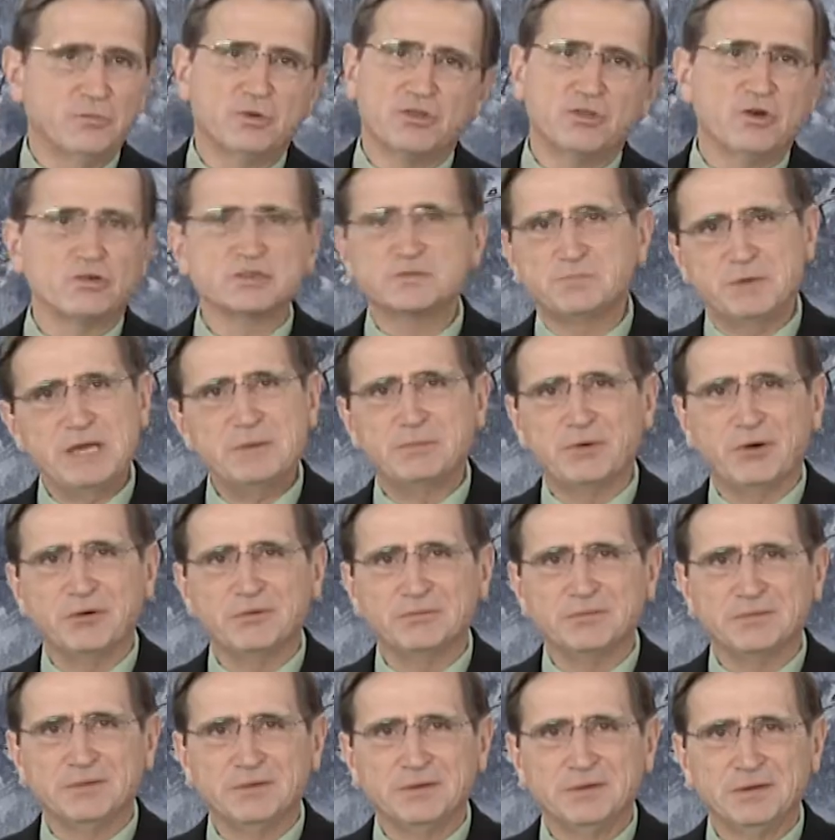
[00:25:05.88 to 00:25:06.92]
with those people.
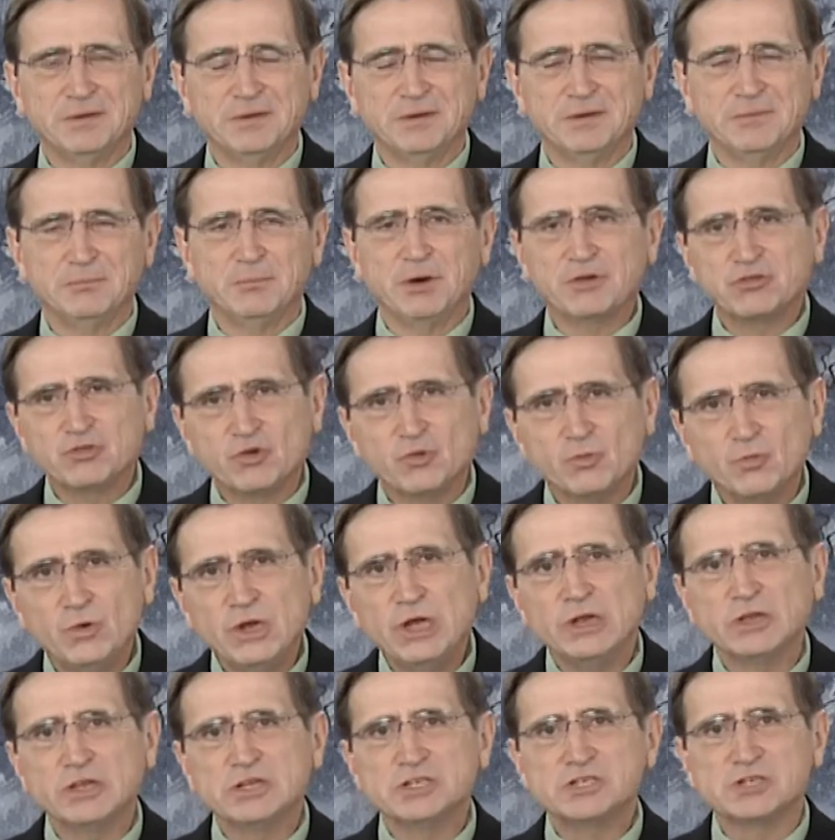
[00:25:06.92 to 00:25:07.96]
But the
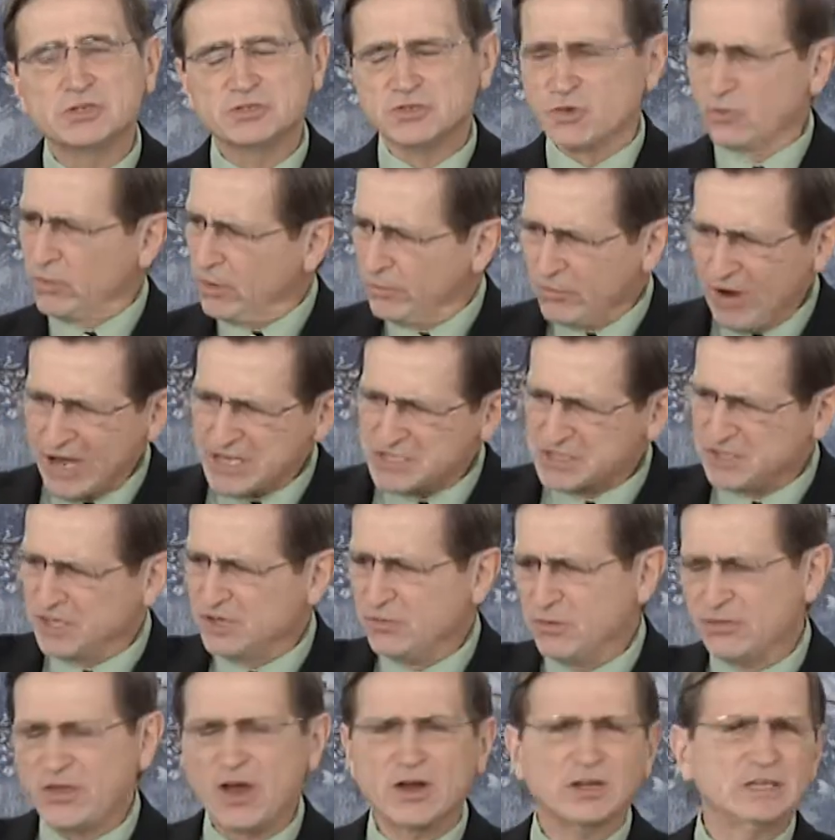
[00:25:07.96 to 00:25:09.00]
real issues, or we're wrestling
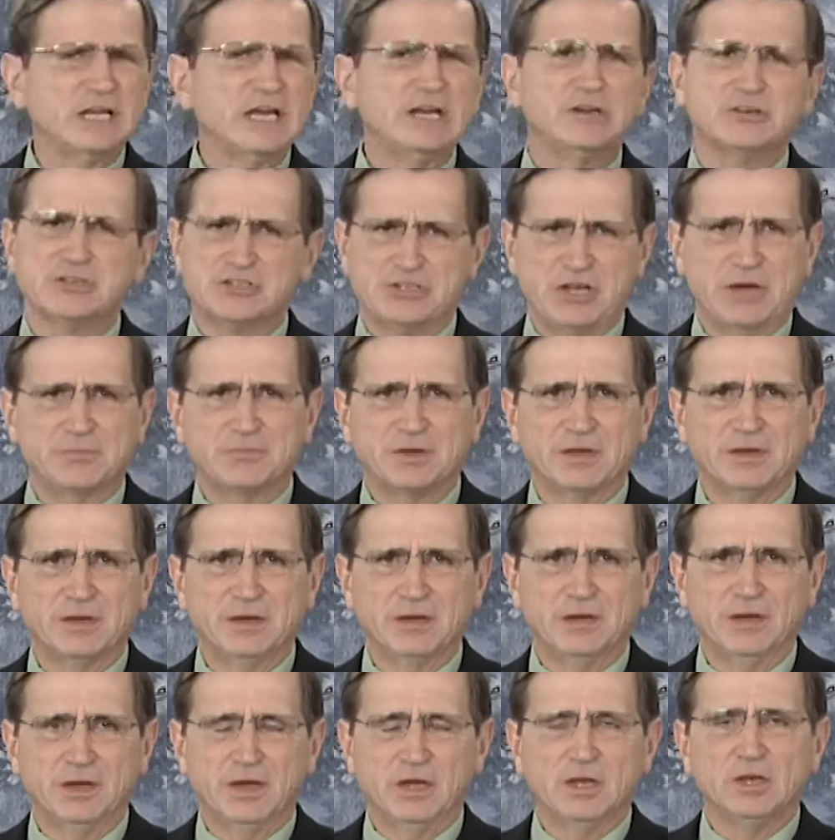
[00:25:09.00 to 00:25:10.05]
with our leadership.
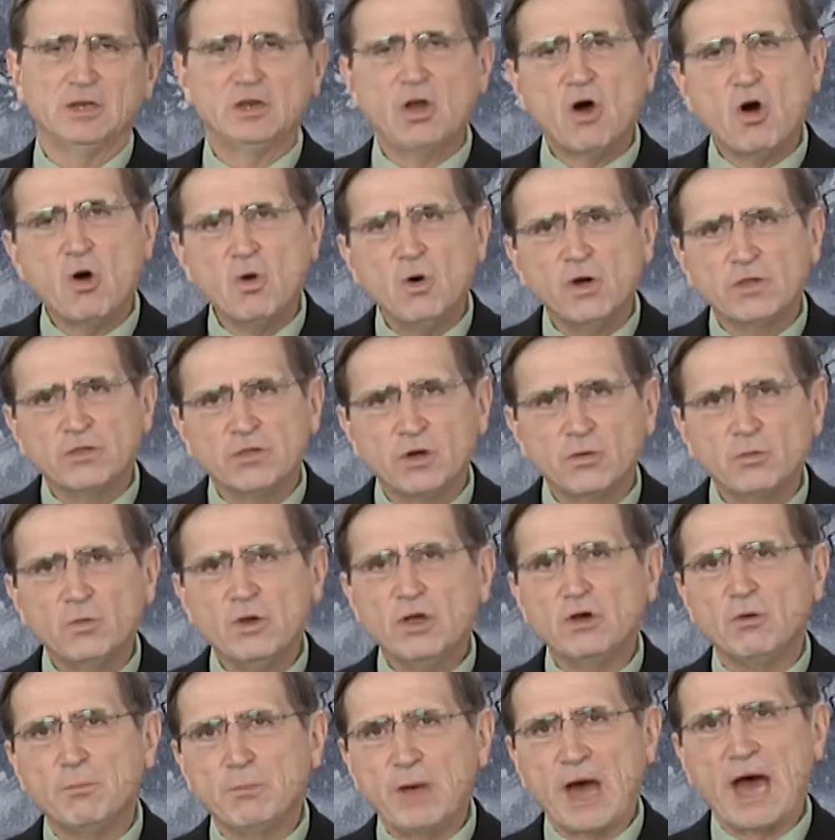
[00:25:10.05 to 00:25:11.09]
No, the
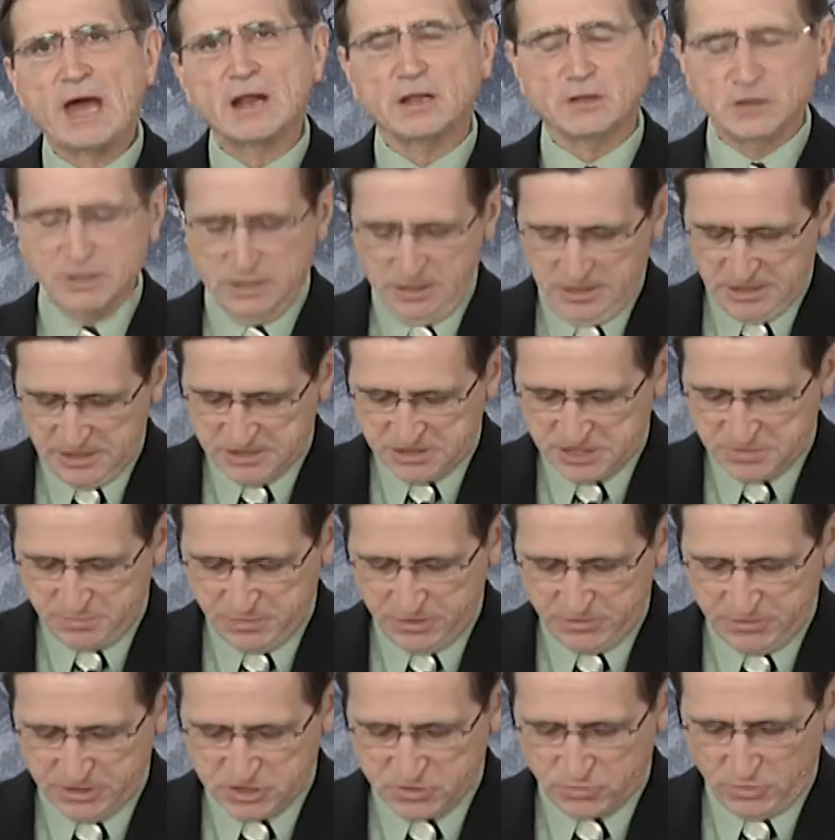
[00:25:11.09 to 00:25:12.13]
real battle is
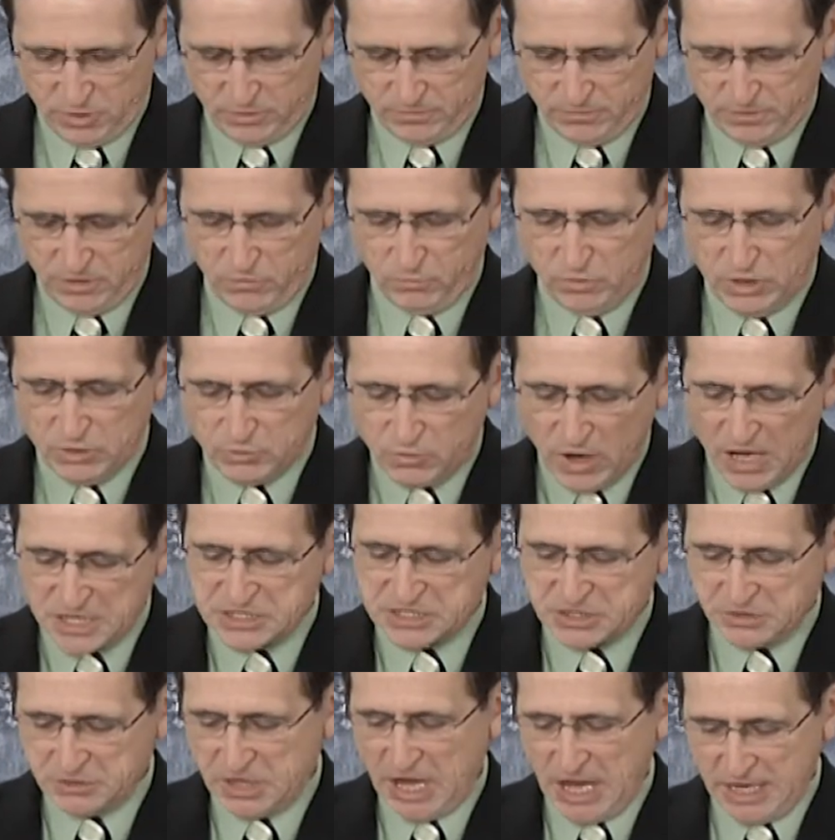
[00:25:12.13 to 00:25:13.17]
spiritual. We
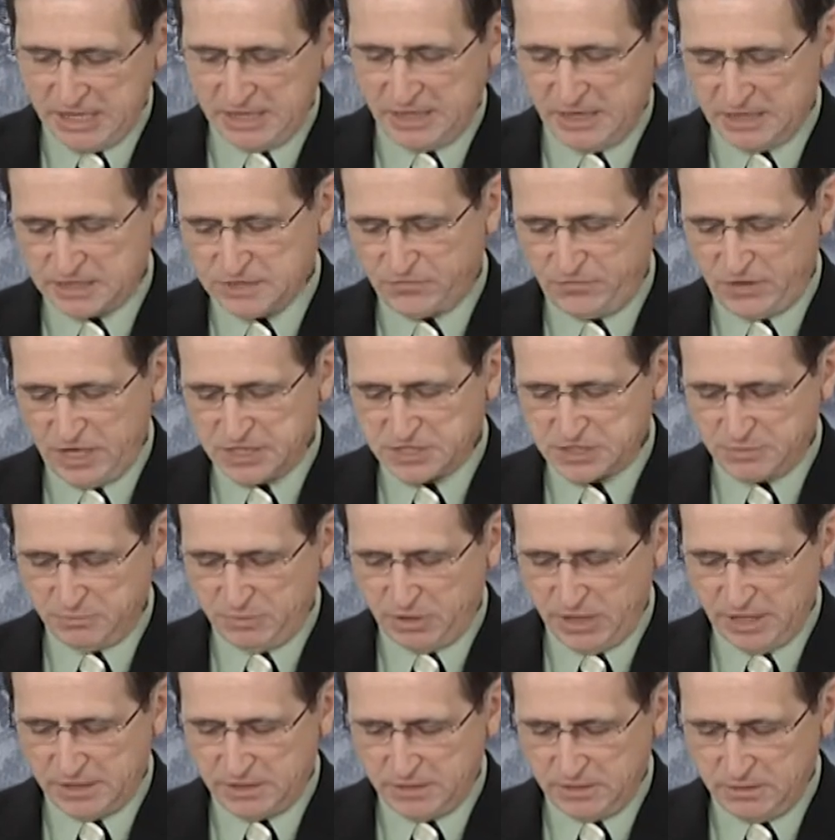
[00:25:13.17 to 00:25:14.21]
wrestle not against flesh and
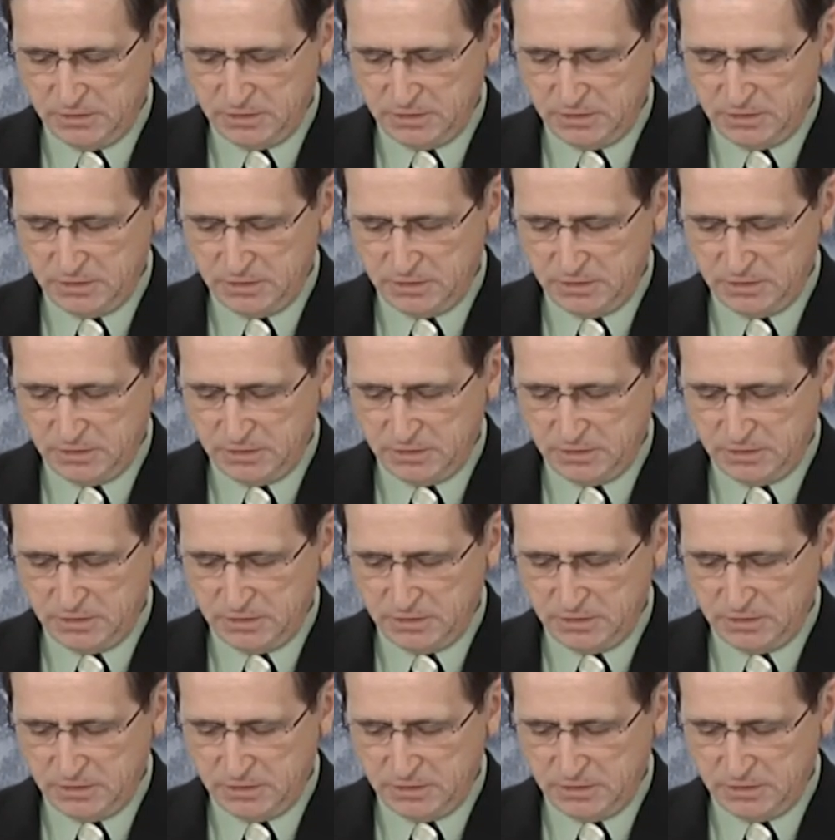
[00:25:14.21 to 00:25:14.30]
blood.